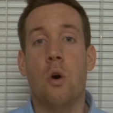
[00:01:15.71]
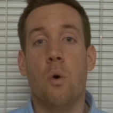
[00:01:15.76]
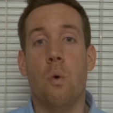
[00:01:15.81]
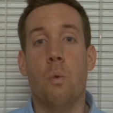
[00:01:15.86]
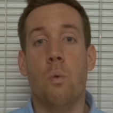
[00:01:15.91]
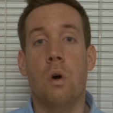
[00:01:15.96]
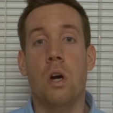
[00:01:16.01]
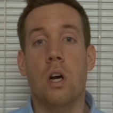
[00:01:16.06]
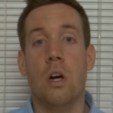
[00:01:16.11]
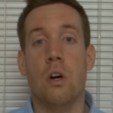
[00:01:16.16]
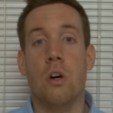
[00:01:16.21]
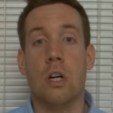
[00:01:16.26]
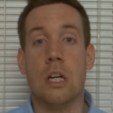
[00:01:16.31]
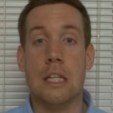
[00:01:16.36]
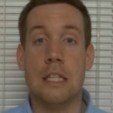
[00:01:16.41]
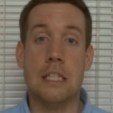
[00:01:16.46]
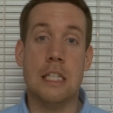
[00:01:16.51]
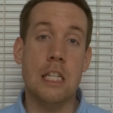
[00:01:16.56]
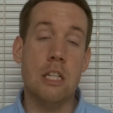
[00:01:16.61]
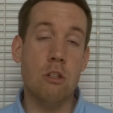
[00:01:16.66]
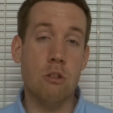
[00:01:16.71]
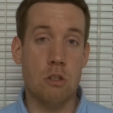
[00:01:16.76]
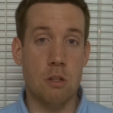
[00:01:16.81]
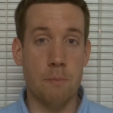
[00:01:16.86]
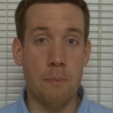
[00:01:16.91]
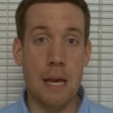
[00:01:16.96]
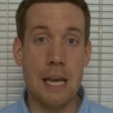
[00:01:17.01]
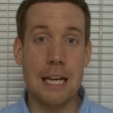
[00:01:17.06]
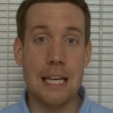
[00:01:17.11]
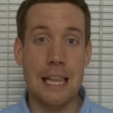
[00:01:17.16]
will continue to
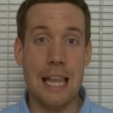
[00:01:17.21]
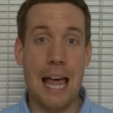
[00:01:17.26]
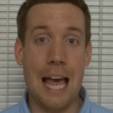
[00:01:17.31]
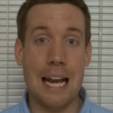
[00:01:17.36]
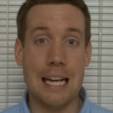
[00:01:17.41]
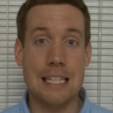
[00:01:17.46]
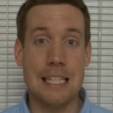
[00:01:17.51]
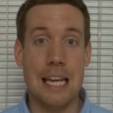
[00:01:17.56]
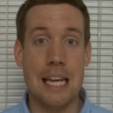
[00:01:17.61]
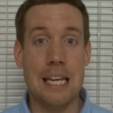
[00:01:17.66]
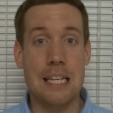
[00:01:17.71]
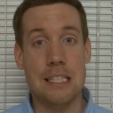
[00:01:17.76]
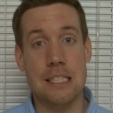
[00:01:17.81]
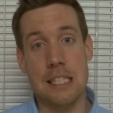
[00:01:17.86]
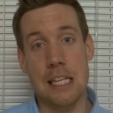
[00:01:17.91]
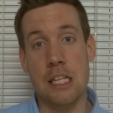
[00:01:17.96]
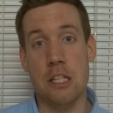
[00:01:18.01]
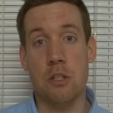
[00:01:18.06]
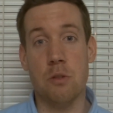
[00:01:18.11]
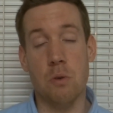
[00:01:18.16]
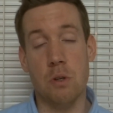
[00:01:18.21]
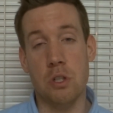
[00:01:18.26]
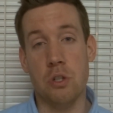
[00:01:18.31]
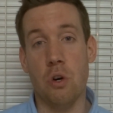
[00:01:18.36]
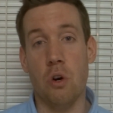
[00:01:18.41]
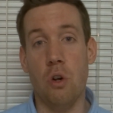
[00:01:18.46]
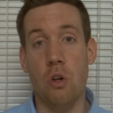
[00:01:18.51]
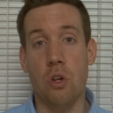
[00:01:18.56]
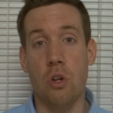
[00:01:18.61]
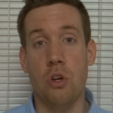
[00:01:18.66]
make lactase into
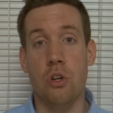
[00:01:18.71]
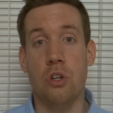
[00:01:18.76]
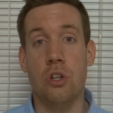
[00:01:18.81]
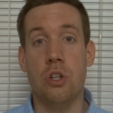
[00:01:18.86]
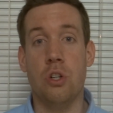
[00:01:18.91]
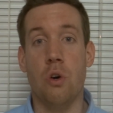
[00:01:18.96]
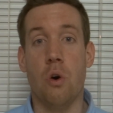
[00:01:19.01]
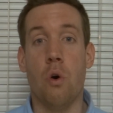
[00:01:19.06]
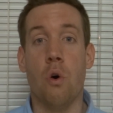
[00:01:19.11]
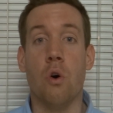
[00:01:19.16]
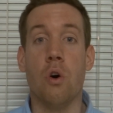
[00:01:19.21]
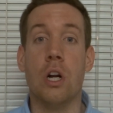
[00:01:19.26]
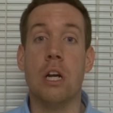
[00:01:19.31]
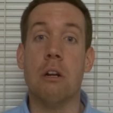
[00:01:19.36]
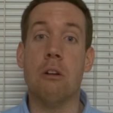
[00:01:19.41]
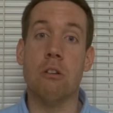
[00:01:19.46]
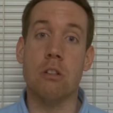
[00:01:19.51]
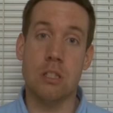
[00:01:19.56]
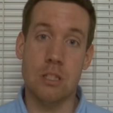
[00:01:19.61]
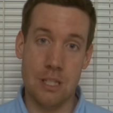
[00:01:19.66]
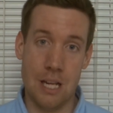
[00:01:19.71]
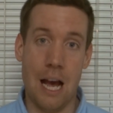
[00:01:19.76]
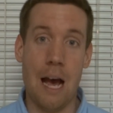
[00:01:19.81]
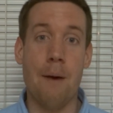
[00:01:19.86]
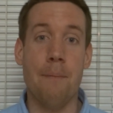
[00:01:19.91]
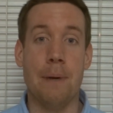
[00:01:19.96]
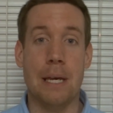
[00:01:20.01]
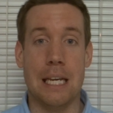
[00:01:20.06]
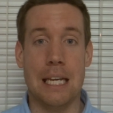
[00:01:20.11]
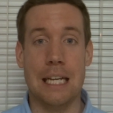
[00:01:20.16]
adulthood, or it'll
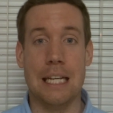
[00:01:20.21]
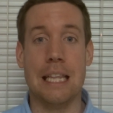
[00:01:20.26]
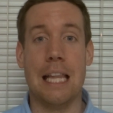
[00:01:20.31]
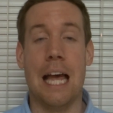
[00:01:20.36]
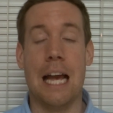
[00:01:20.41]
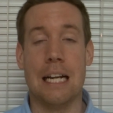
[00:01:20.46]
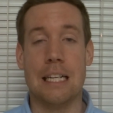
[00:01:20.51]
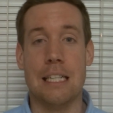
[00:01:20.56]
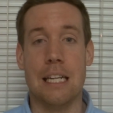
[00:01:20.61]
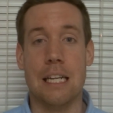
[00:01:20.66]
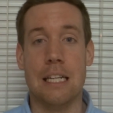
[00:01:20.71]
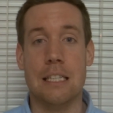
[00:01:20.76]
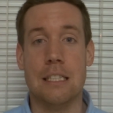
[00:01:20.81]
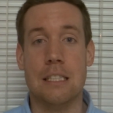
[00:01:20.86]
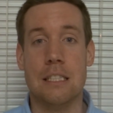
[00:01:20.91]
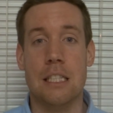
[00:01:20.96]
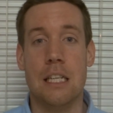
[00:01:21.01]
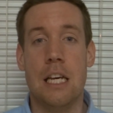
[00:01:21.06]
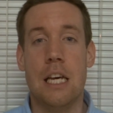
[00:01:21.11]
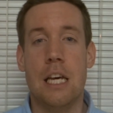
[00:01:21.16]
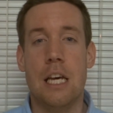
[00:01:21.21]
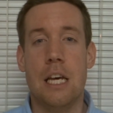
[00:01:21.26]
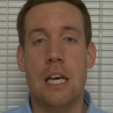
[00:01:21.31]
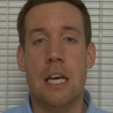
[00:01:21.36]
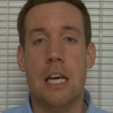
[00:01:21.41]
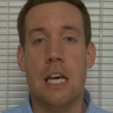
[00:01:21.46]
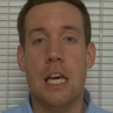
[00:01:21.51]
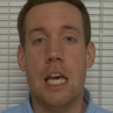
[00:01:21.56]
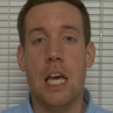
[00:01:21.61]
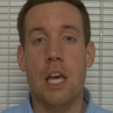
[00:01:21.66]
stop making lactase.
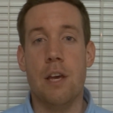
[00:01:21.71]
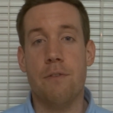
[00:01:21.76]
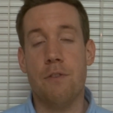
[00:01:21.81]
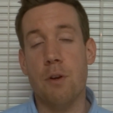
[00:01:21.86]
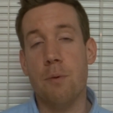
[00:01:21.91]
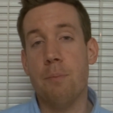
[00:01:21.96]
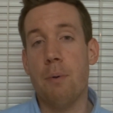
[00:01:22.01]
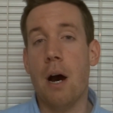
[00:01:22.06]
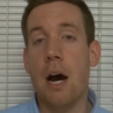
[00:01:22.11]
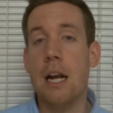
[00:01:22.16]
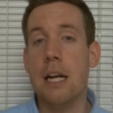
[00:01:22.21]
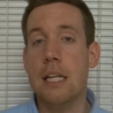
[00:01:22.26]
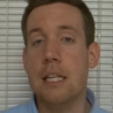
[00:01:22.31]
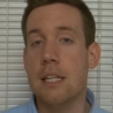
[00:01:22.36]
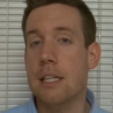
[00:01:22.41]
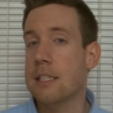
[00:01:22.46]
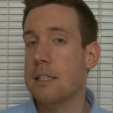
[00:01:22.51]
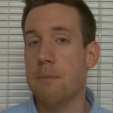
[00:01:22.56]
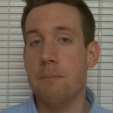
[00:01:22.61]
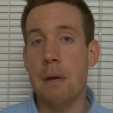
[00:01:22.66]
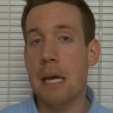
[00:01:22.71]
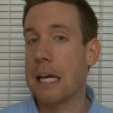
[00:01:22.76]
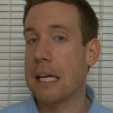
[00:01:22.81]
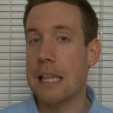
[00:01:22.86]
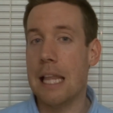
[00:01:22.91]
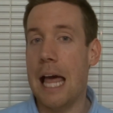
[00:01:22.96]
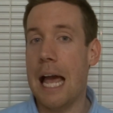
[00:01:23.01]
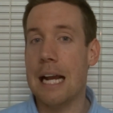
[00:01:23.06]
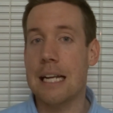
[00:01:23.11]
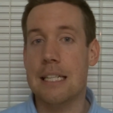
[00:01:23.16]
If your body doesn't make
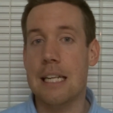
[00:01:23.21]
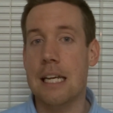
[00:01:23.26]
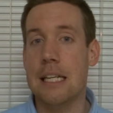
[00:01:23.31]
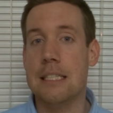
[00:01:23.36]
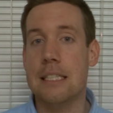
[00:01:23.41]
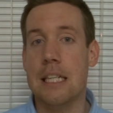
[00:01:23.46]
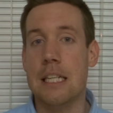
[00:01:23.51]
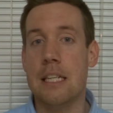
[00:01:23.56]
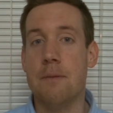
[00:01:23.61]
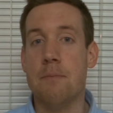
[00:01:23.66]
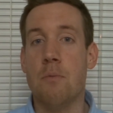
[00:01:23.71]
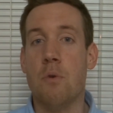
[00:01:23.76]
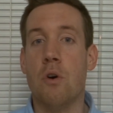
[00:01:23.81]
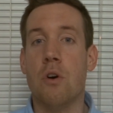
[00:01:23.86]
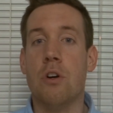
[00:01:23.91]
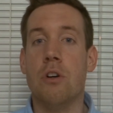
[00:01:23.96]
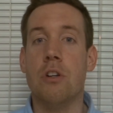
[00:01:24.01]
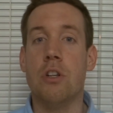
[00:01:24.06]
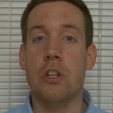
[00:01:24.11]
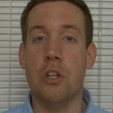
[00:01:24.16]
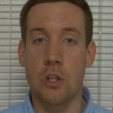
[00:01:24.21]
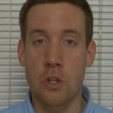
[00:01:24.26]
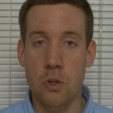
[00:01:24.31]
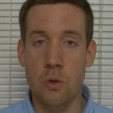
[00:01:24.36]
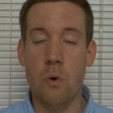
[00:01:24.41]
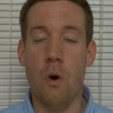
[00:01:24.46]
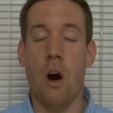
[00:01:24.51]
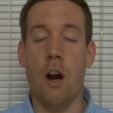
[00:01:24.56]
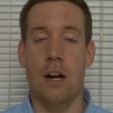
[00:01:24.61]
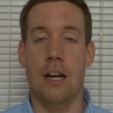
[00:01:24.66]
lactase anymore,
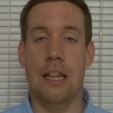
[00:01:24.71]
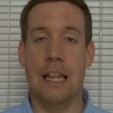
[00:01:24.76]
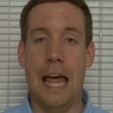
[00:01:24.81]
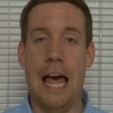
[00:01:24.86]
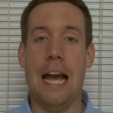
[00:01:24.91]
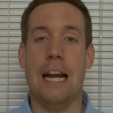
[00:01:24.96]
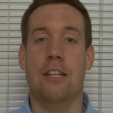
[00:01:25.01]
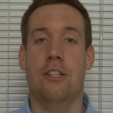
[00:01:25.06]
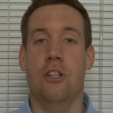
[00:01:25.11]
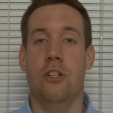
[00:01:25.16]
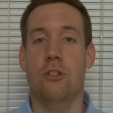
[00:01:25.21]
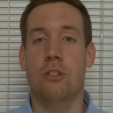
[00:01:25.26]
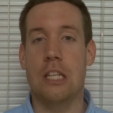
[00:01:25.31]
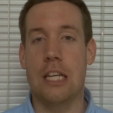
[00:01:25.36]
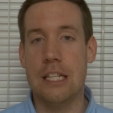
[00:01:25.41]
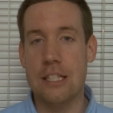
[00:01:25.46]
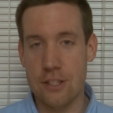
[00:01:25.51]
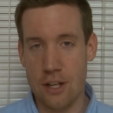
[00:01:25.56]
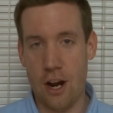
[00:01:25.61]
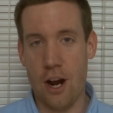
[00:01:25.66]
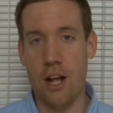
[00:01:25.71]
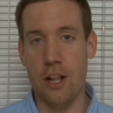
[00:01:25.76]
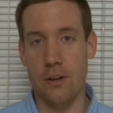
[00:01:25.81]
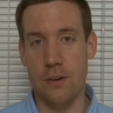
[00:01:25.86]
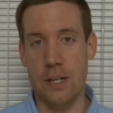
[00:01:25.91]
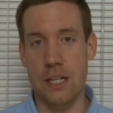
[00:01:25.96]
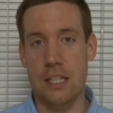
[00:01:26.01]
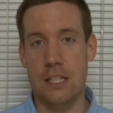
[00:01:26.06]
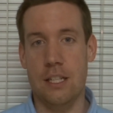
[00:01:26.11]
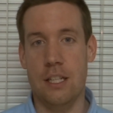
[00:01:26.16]
you are lactose
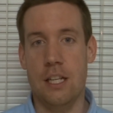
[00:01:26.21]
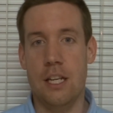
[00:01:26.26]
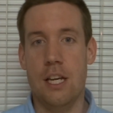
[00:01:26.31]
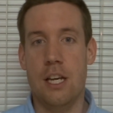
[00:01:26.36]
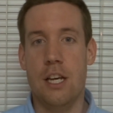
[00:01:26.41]
intolerant.